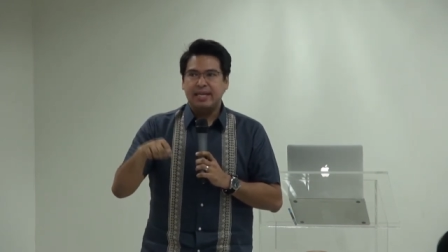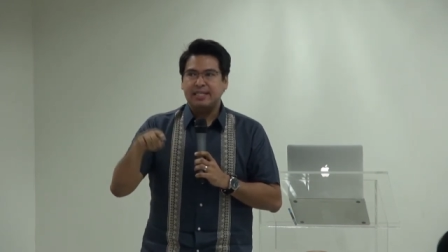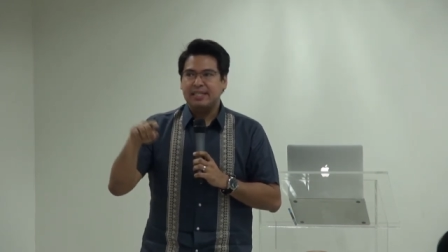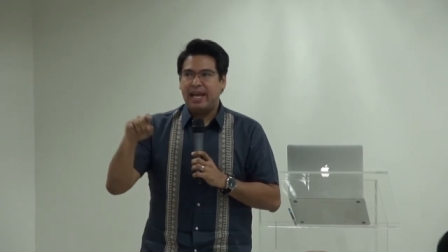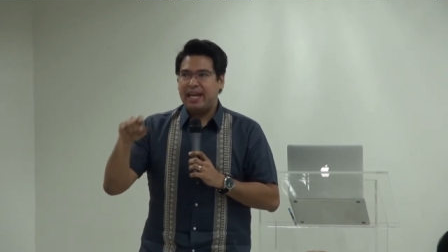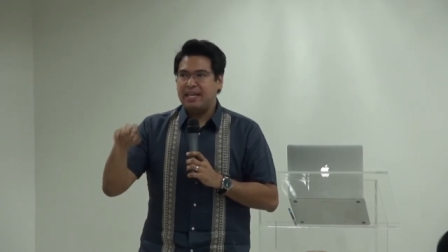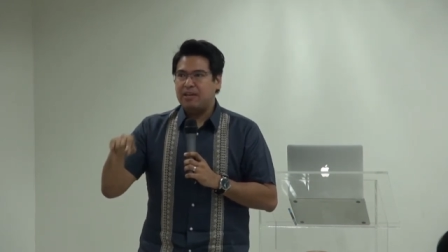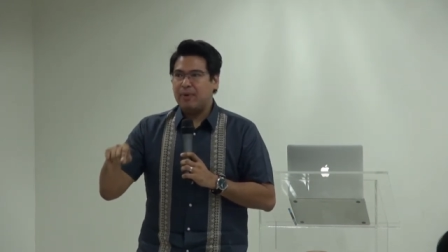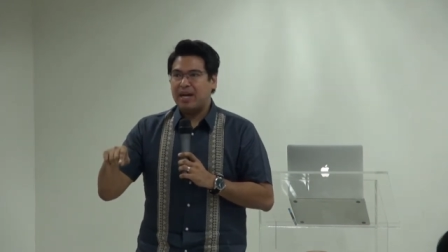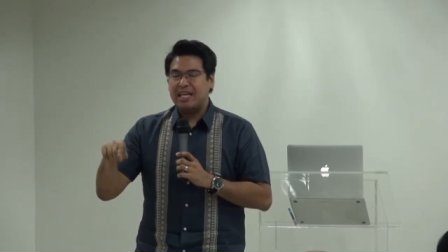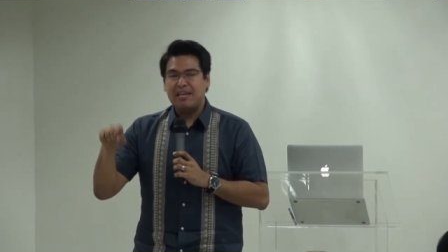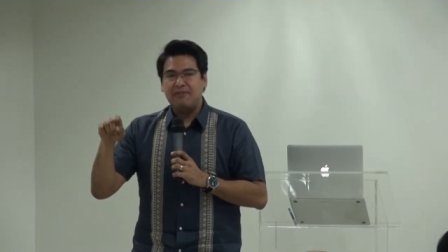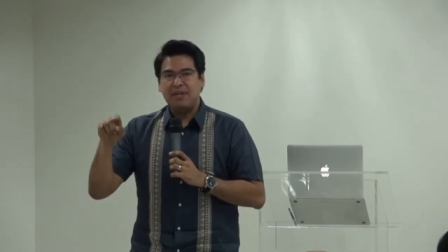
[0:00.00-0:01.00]
It's
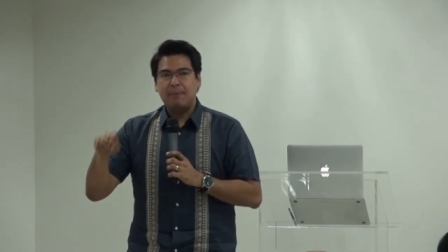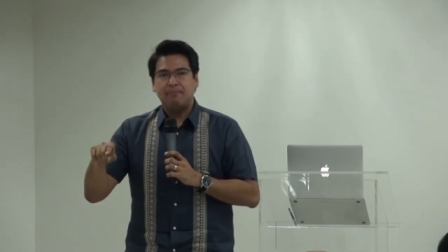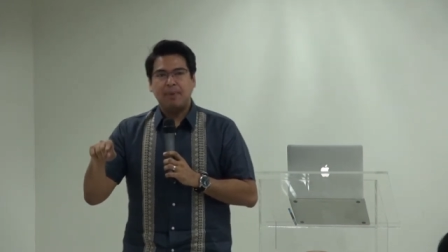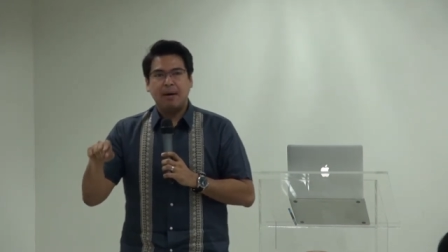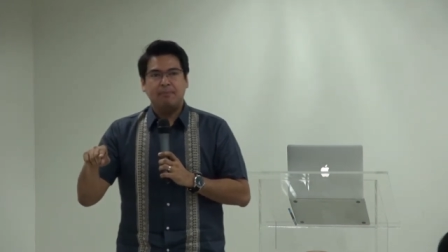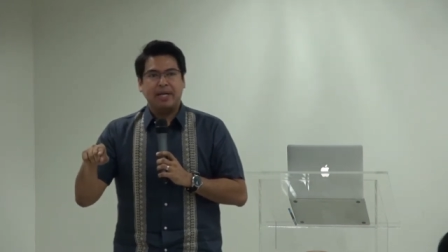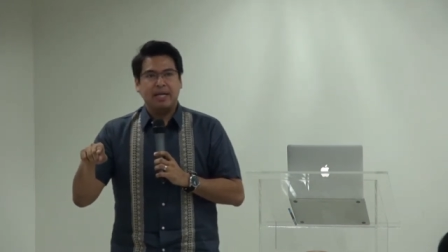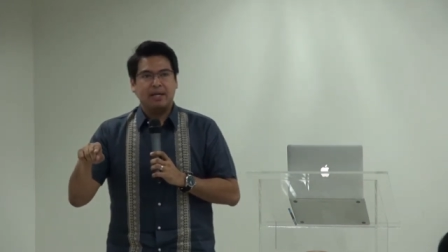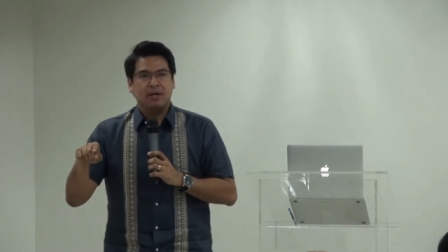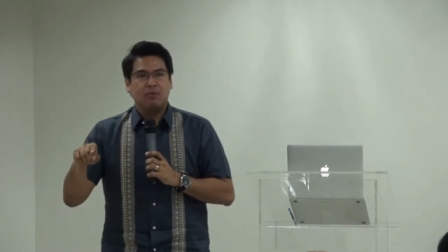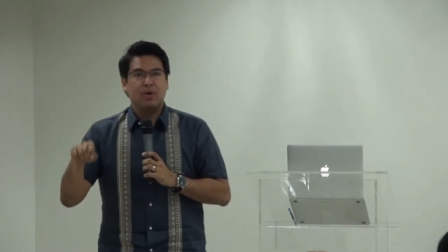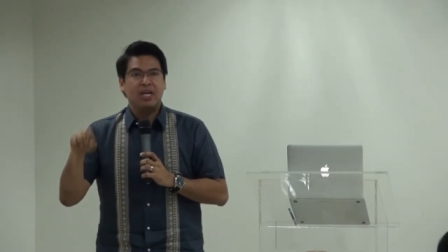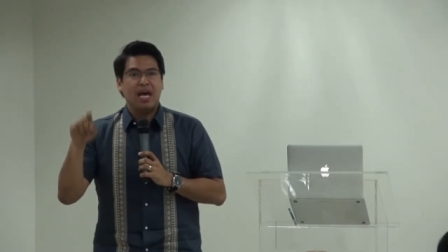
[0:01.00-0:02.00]
anywhere, even in public,
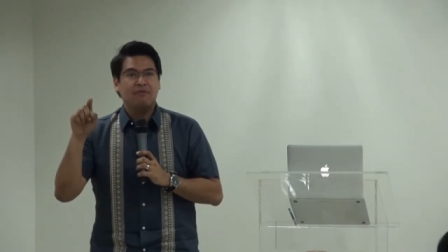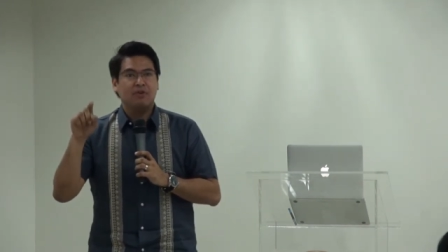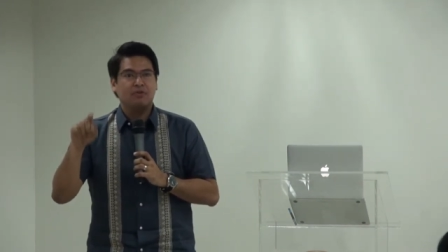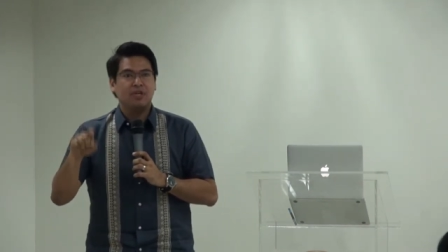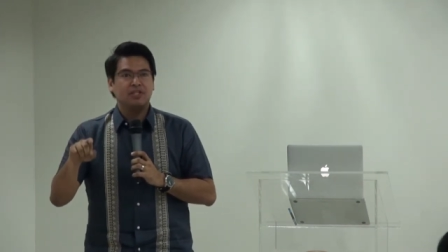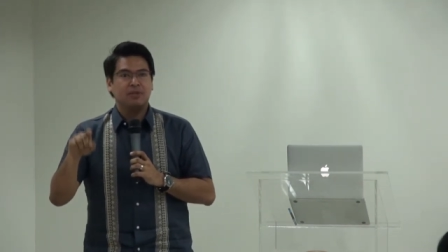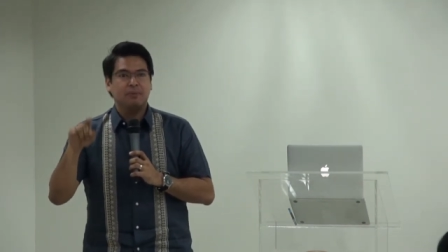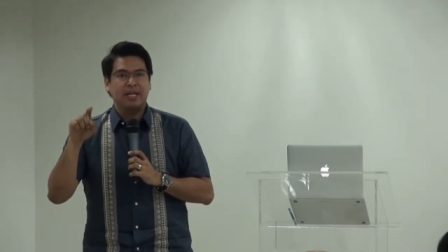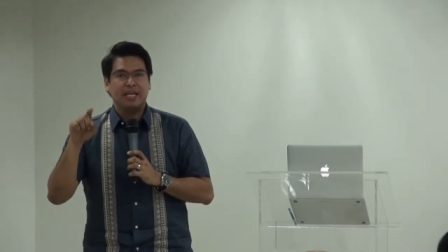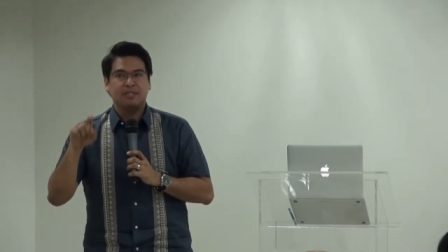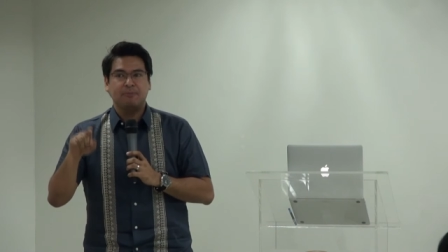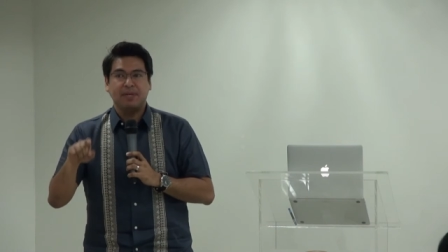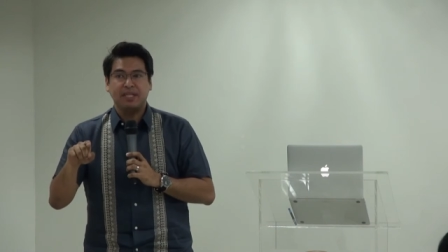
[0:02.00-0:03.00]
where you have a reasonable
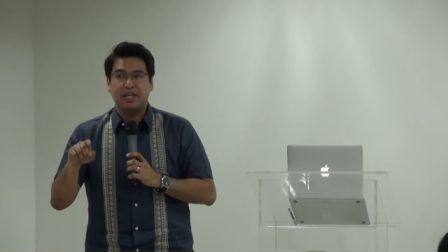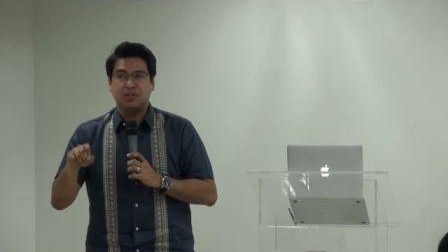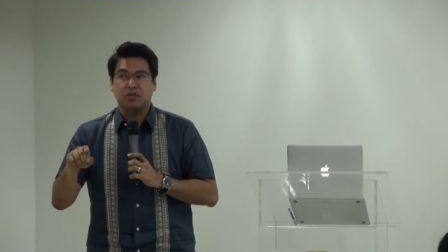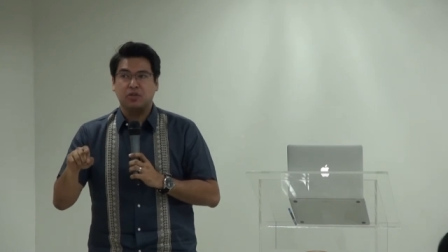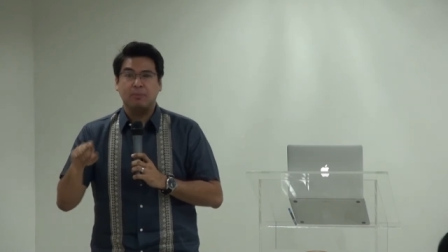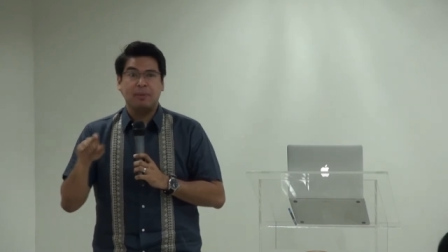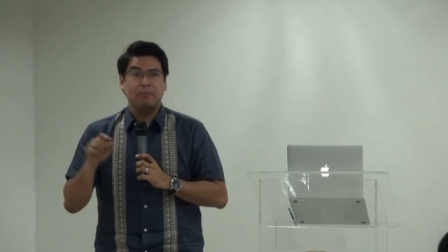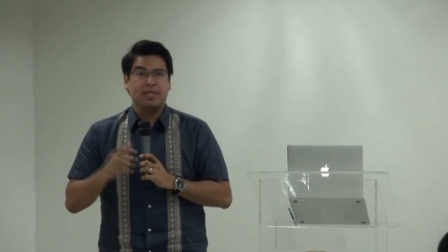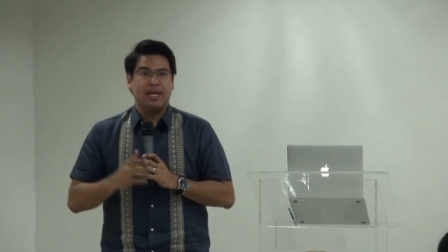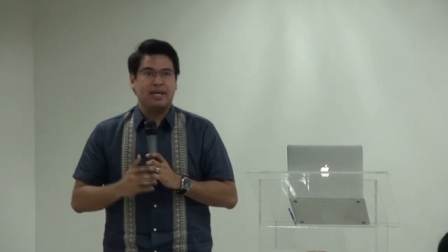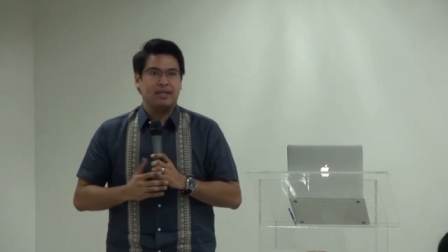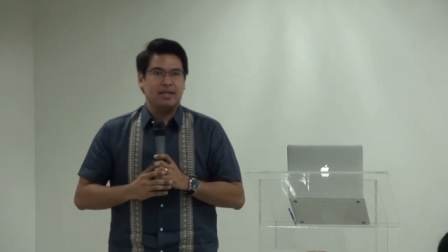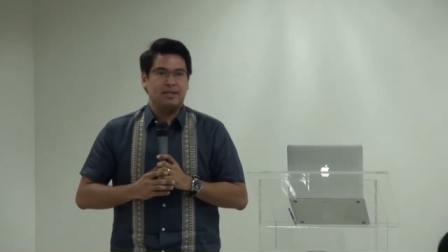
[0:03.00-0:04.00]
expectation to be
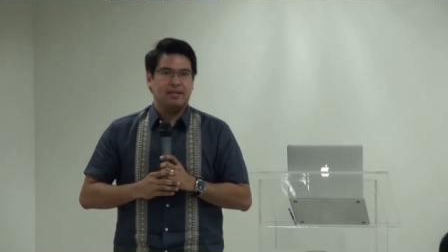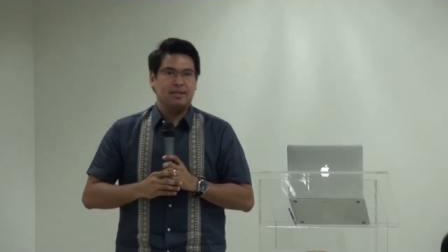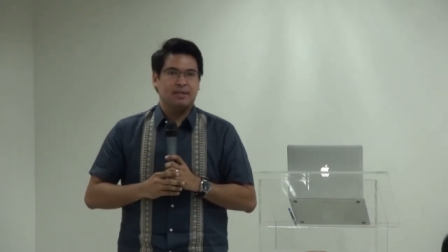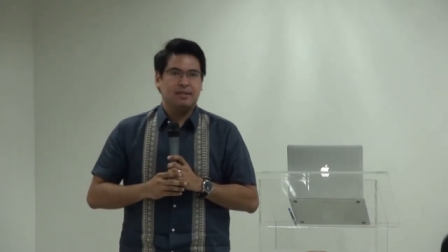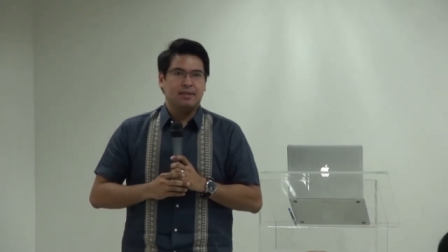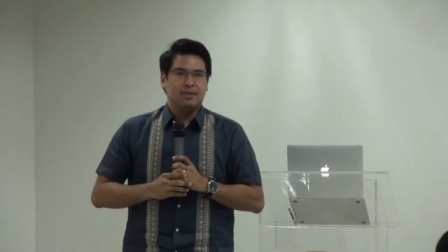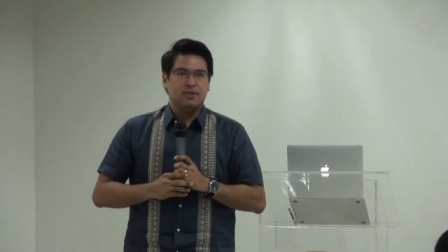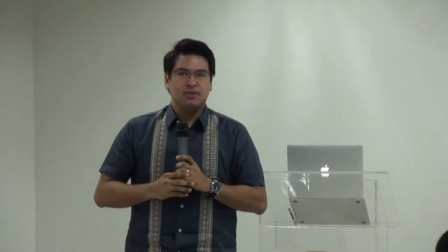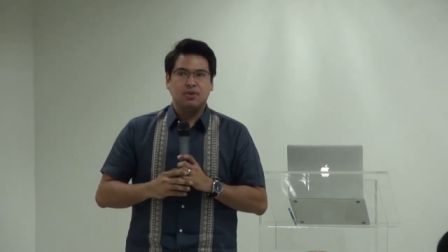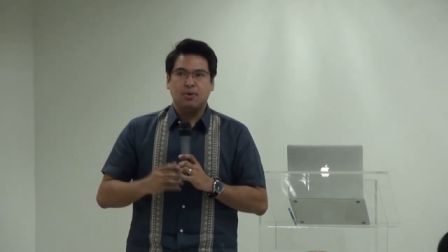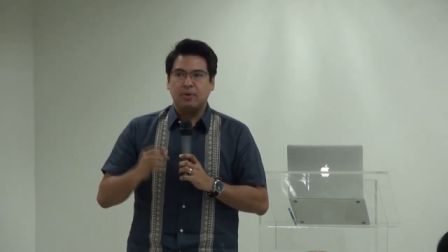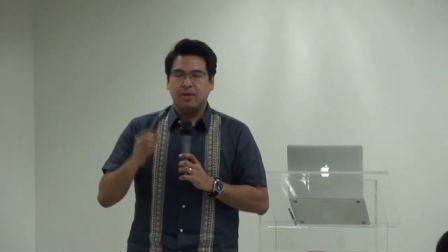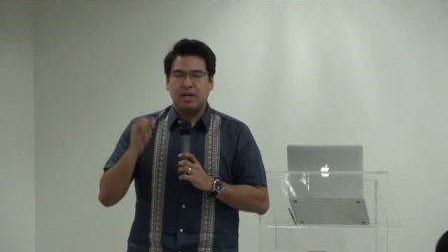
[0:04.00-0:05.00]
protected.
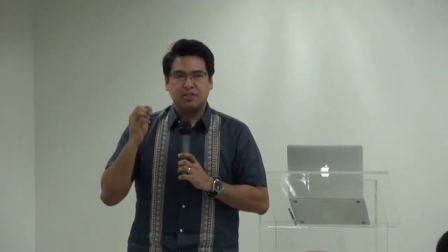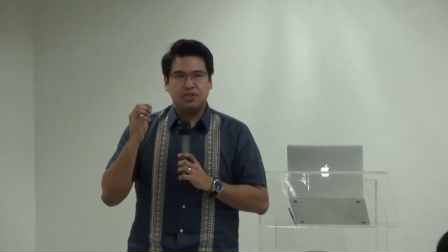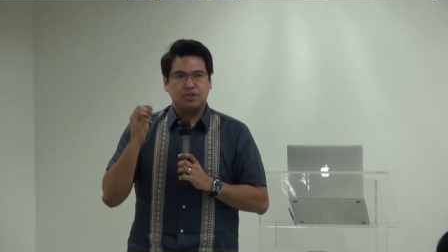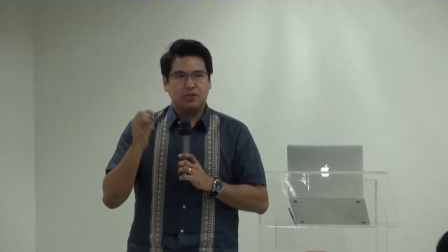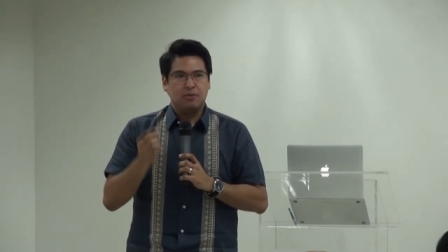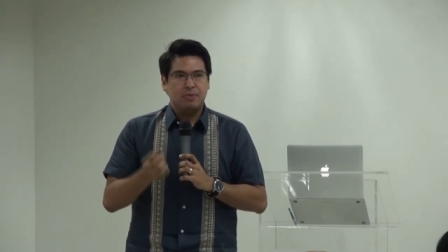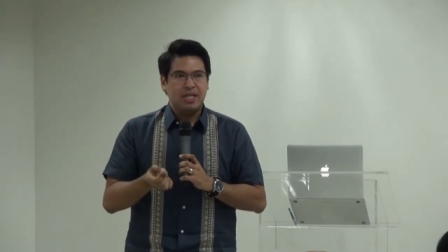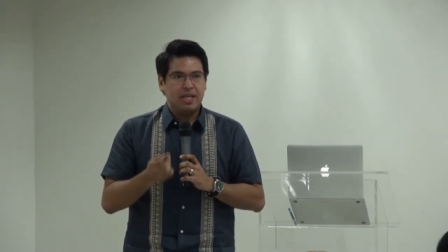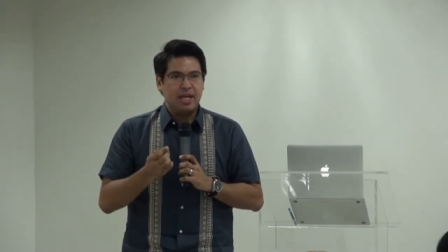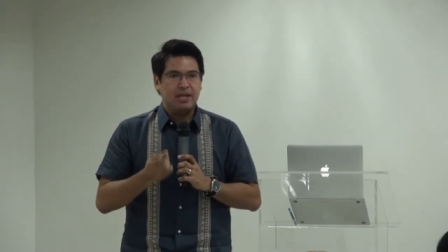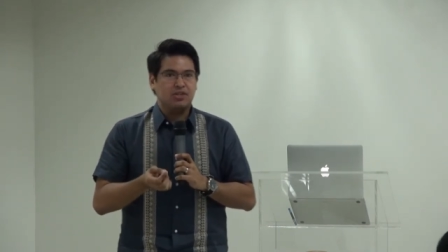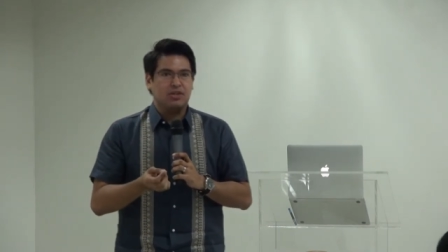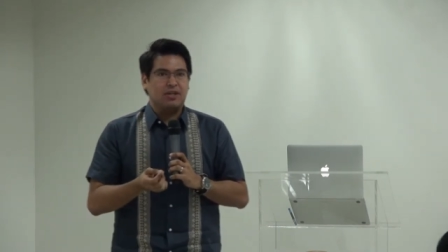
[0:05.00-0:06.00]
So not just your
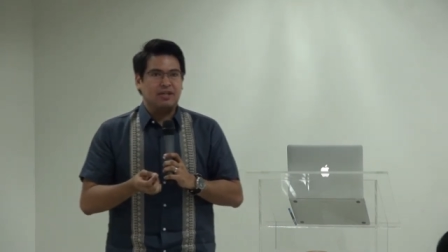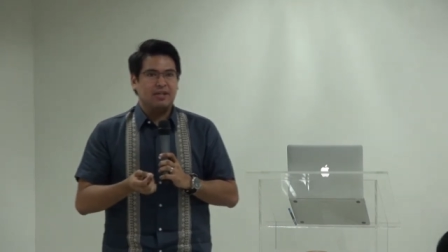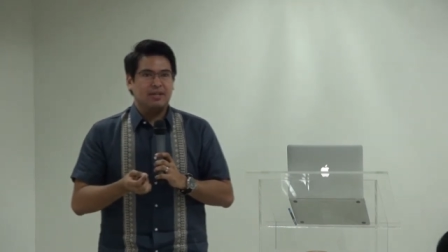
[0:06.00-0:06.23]
communication.